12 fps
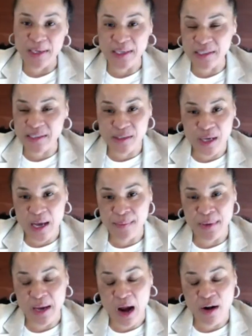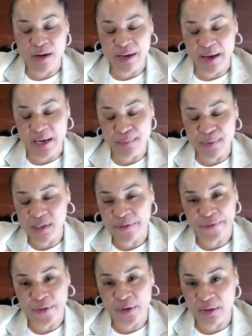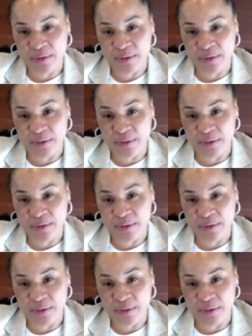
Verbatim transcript: it's I mean, our game is full